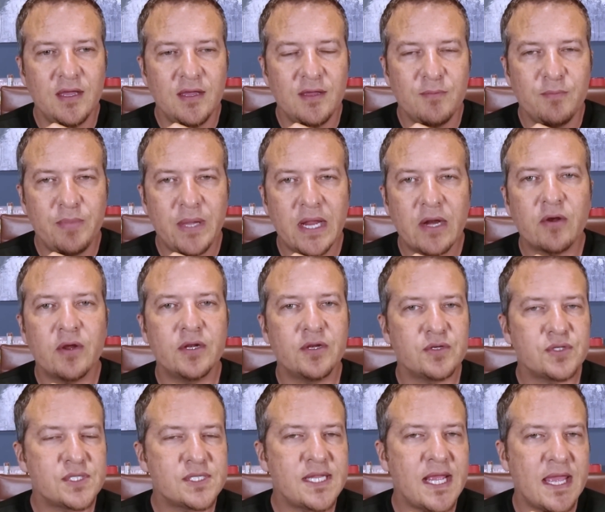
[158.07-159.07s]
better
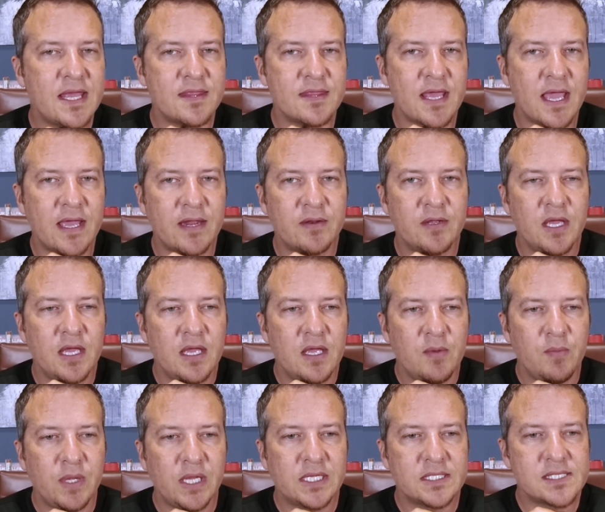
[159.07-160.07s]
understand that?
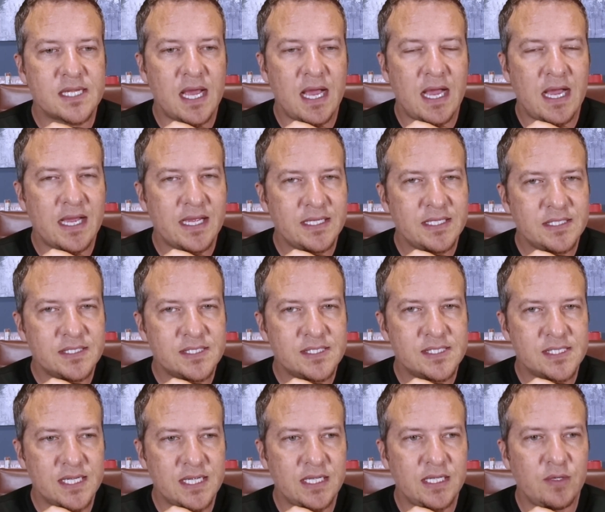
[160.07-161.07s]
Because I
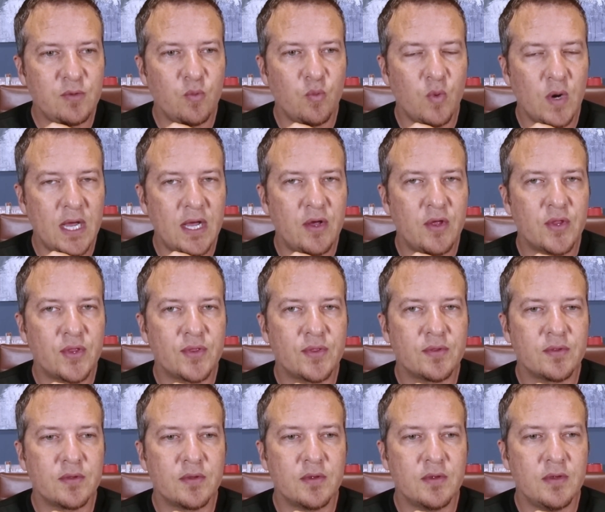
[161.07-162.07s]
see wealth
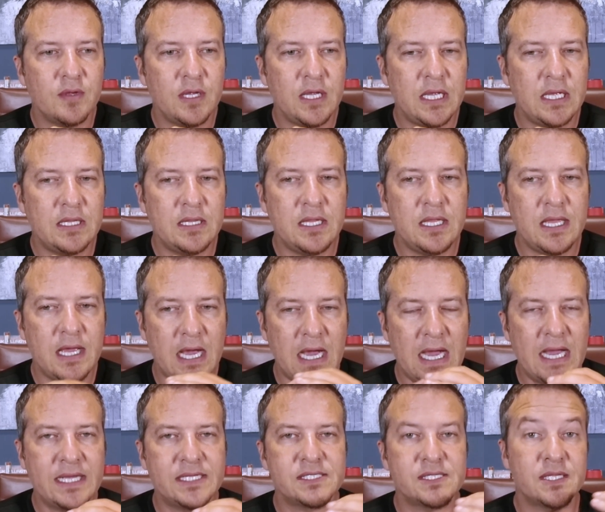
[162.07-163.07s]
in the
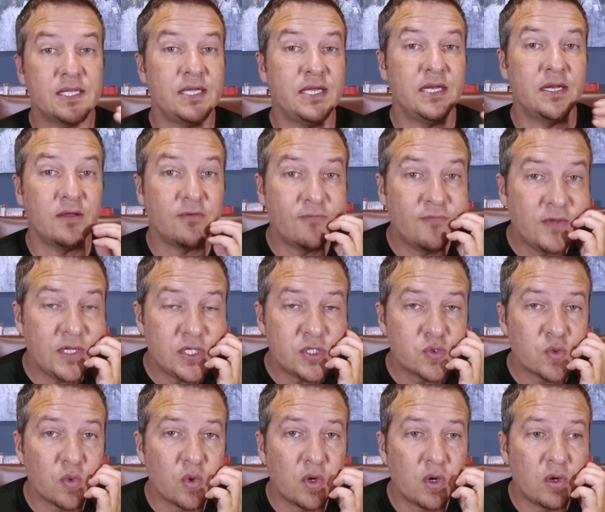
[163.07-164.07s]
eyes of the
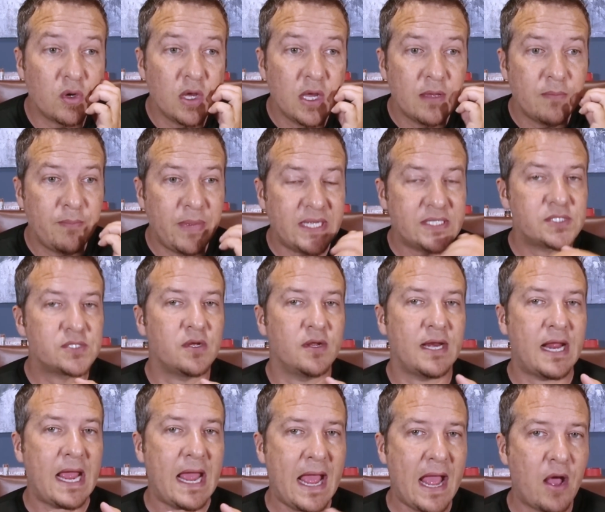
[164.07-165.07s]
individual based on
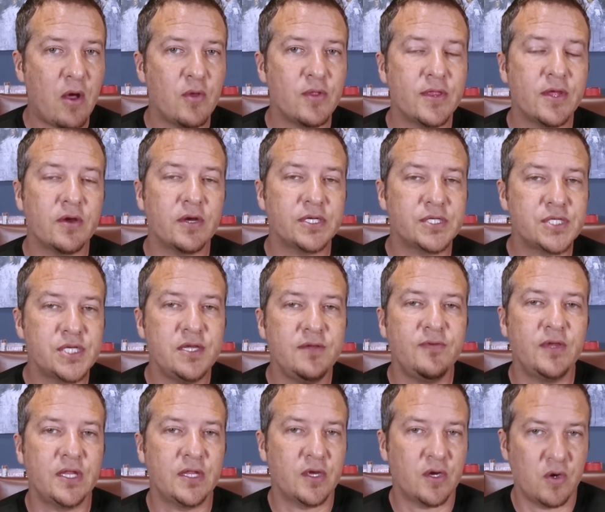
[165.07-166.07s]
how they're
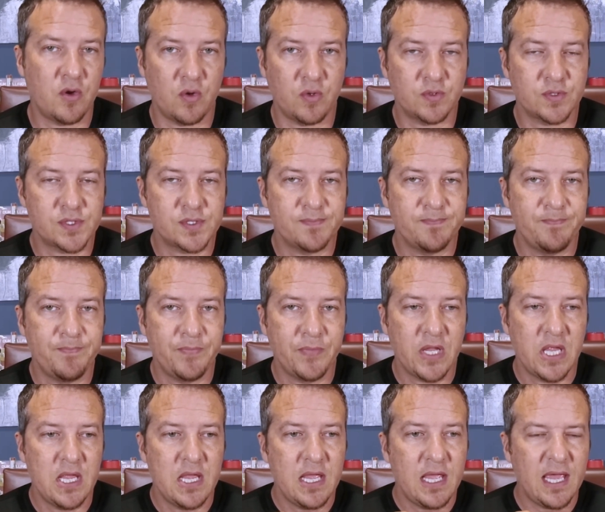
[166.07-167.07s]
achieving their goals.
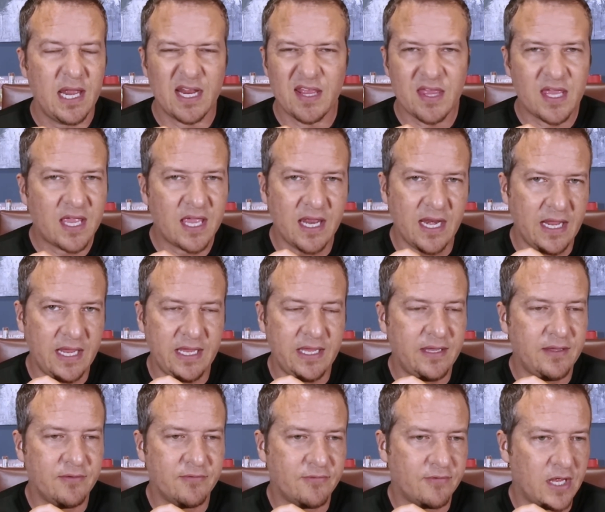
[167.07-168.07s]
And I think
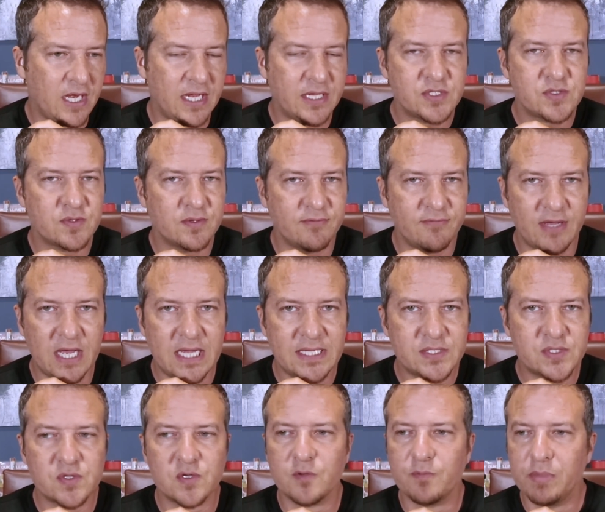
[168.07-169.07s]
any financial
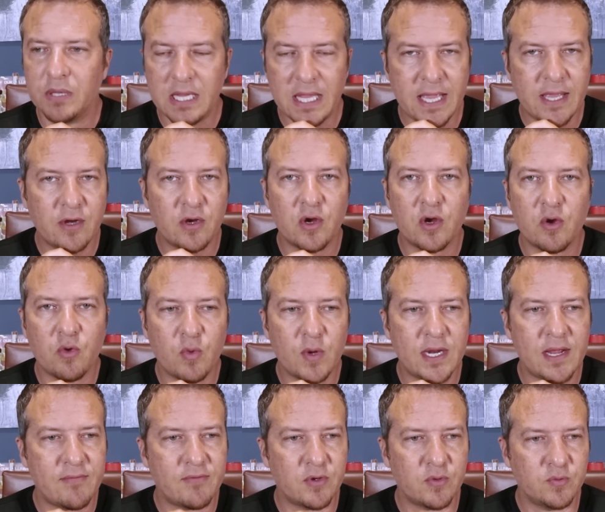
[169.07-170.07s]
advisor, planner, or
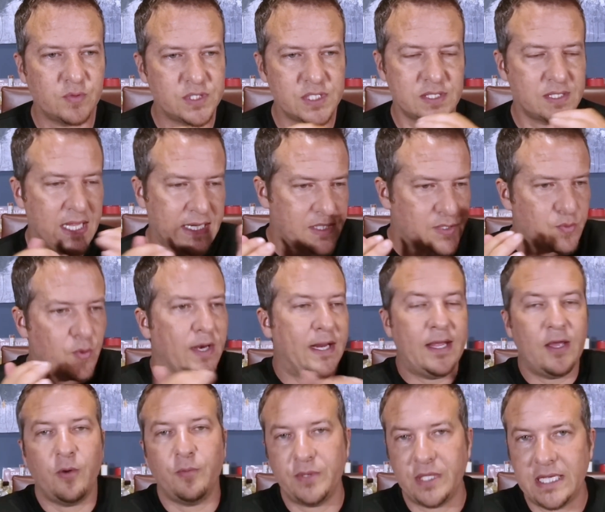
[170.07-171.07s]
whatever, just they just want to
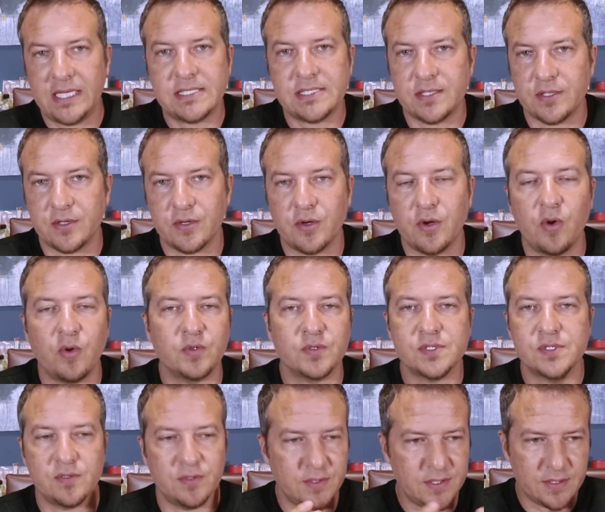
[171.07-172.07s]
help you get to their goals.
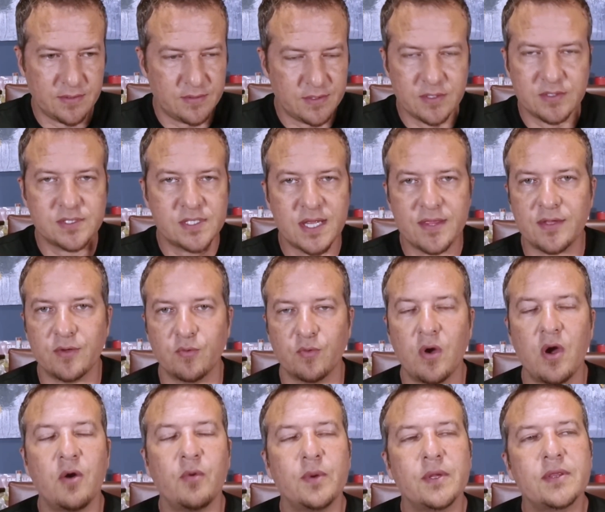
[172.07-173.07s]
So th- there's nothing
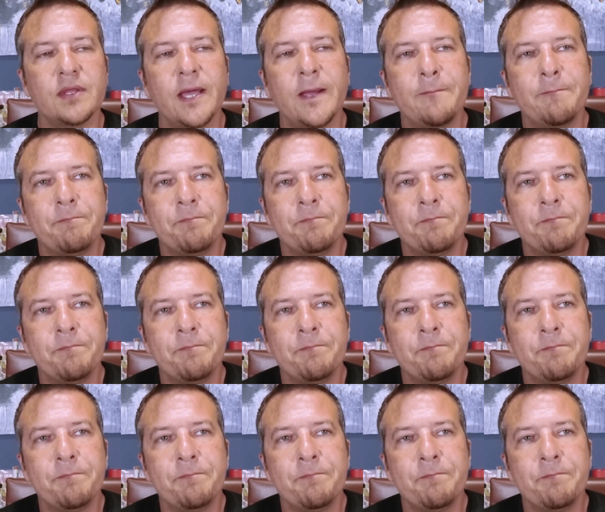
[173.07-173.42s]
wrong with that.